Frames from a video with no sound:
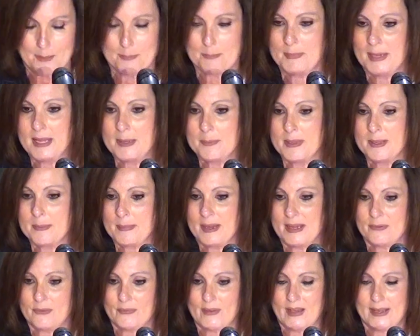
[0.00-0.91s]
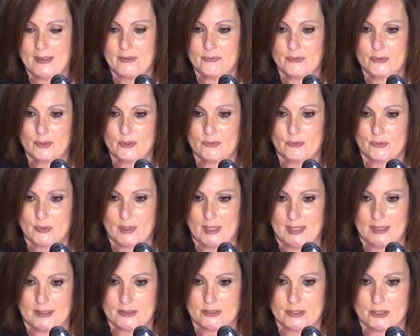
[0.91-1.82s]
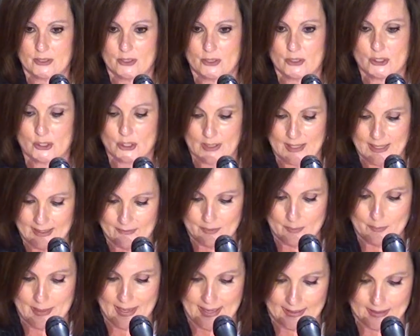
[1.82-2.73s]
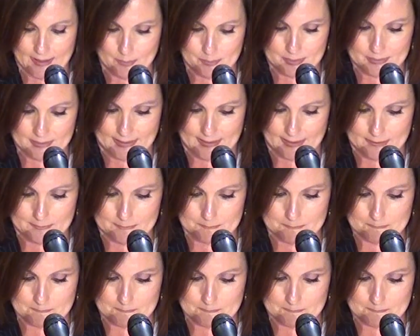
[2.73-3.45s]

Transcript: Maybe my 5-foot friend should have a backup plan.